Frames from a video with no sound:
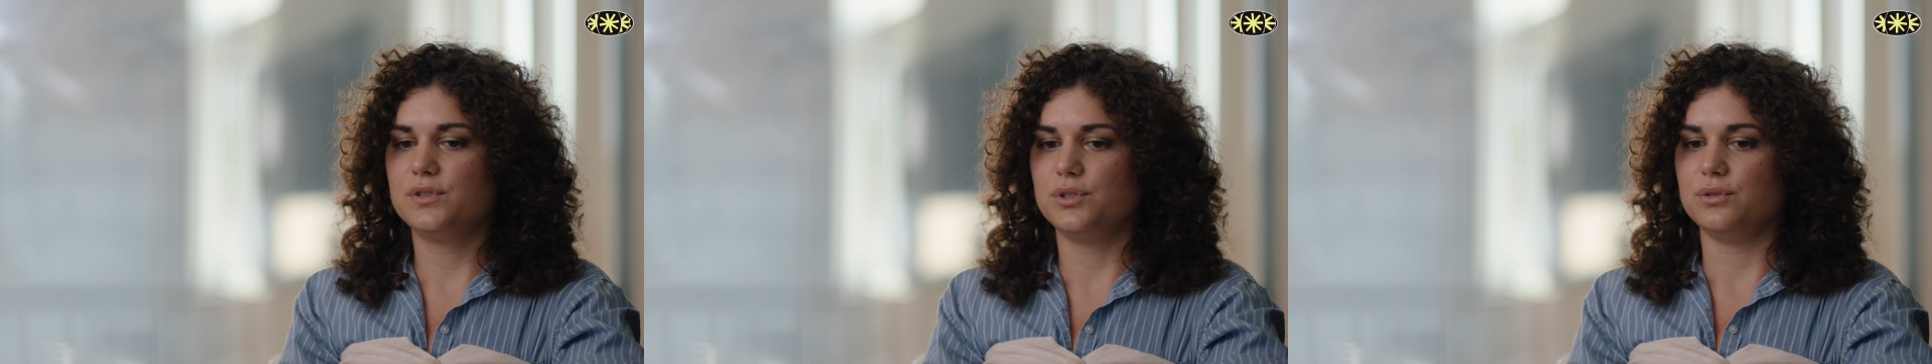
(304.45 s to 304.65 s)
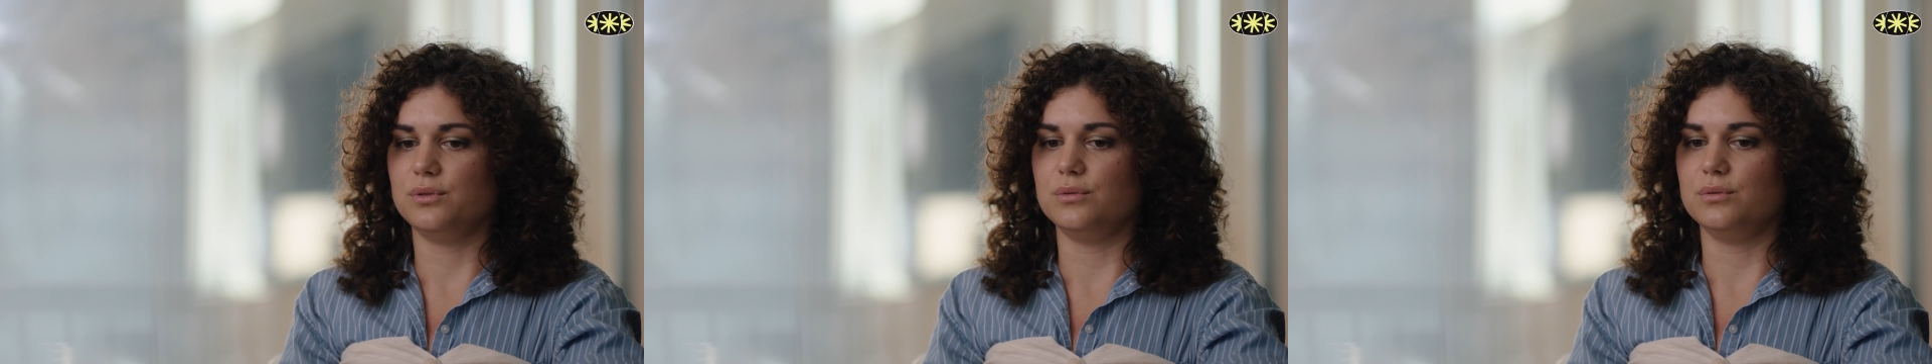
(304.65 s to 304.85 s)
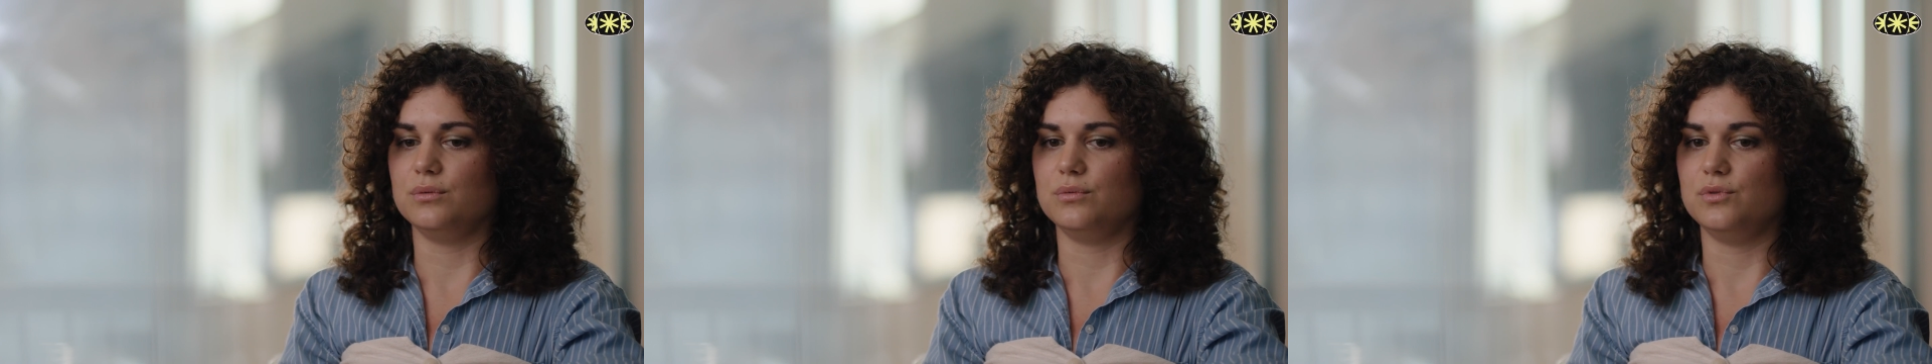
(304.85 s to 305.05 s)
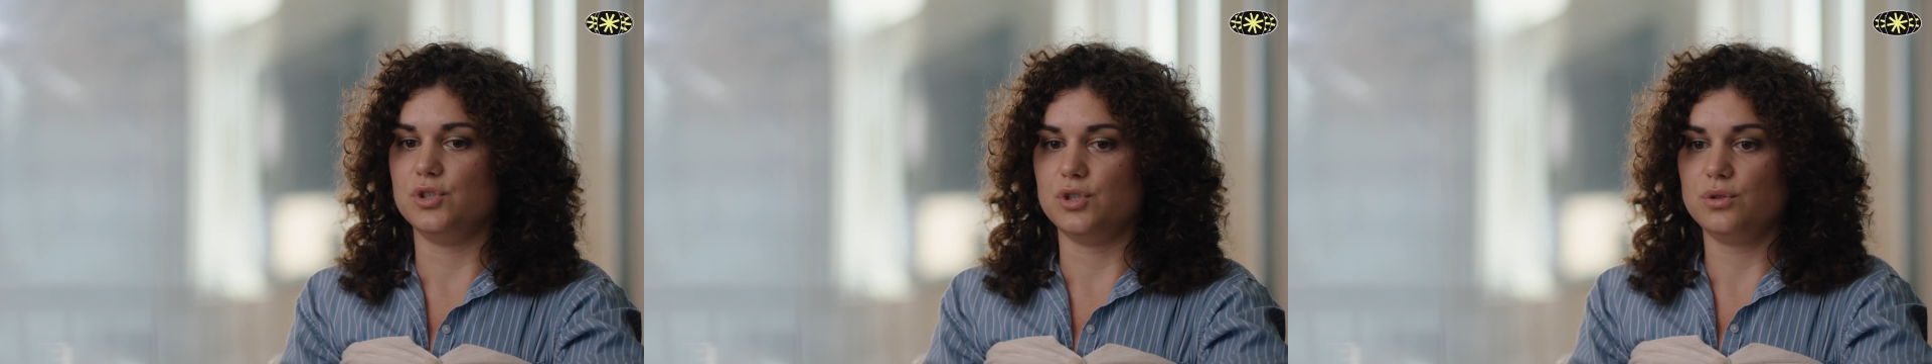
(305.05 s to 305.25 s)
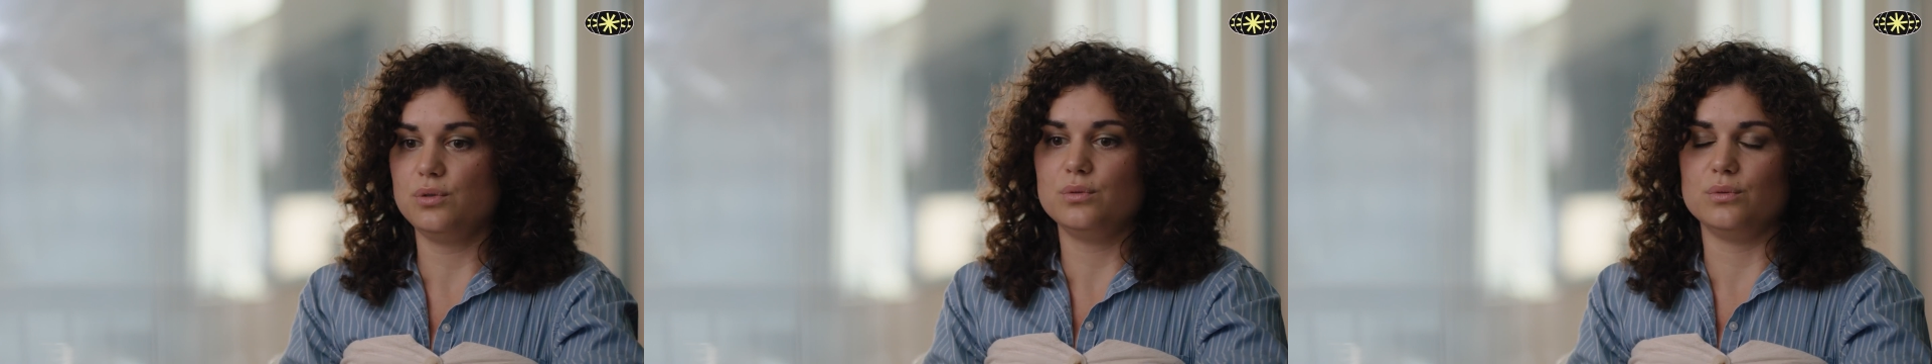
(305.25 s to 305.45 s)
to
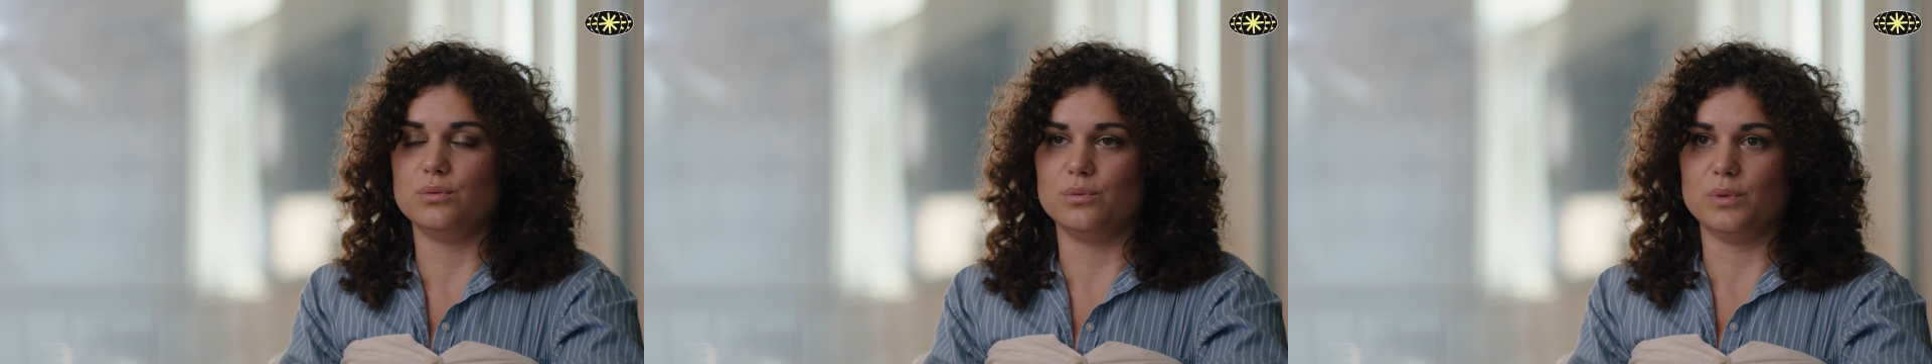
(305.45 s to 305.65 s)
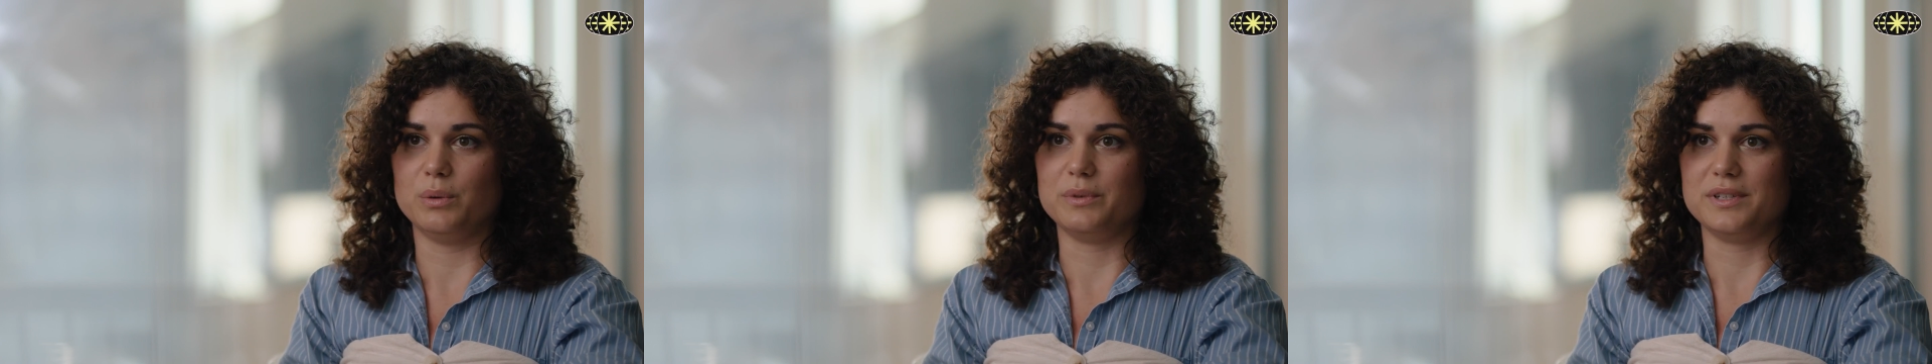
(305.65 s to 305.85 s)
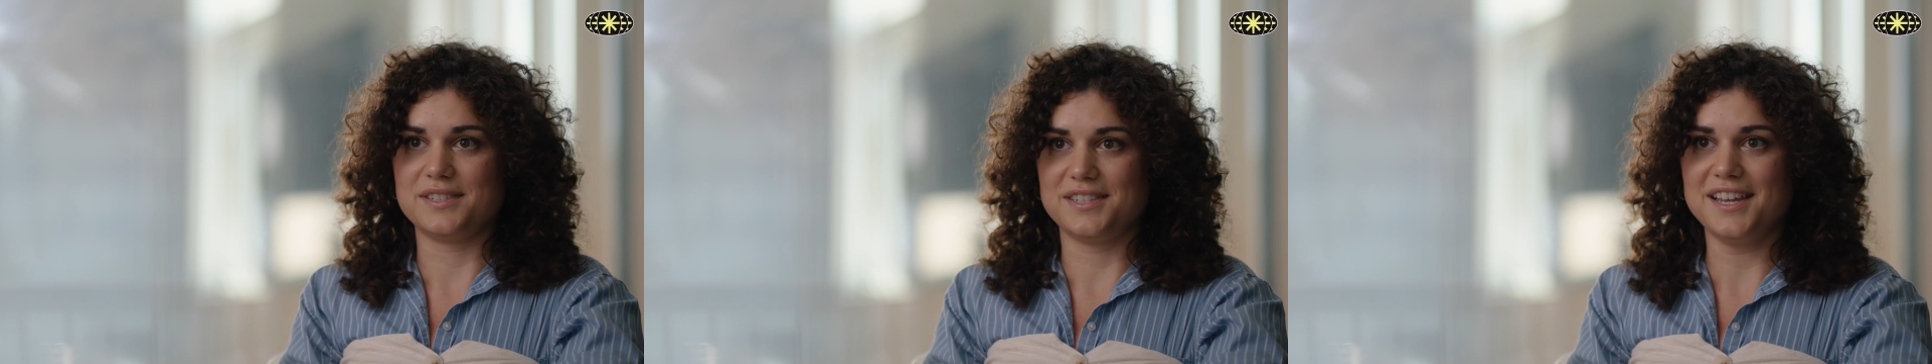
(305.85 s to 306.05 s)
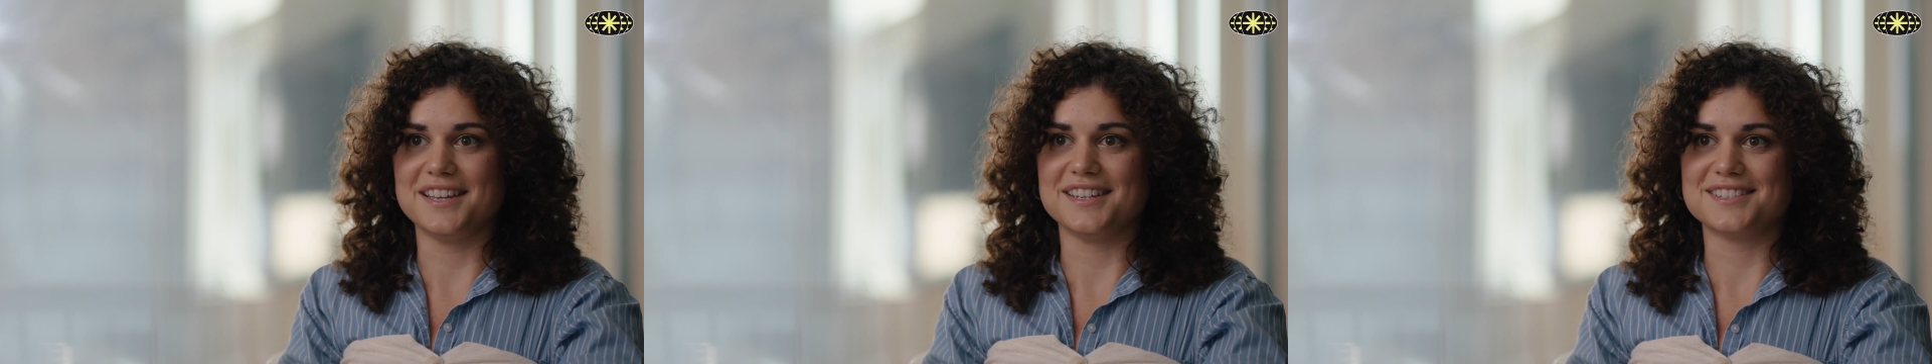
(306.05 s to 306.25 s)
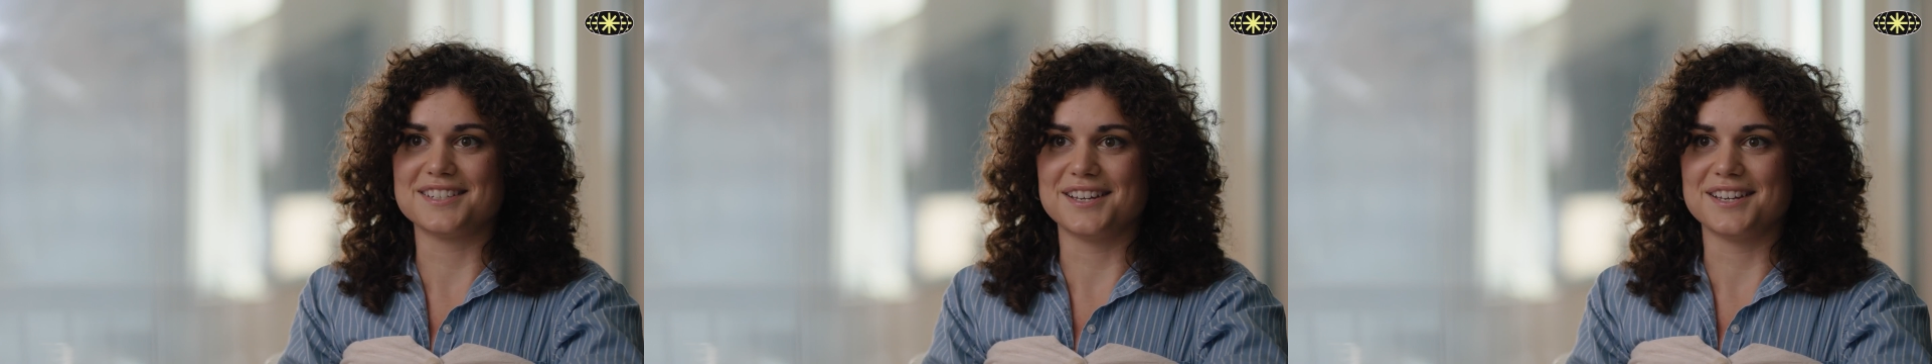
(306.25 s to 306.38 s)
do what we say it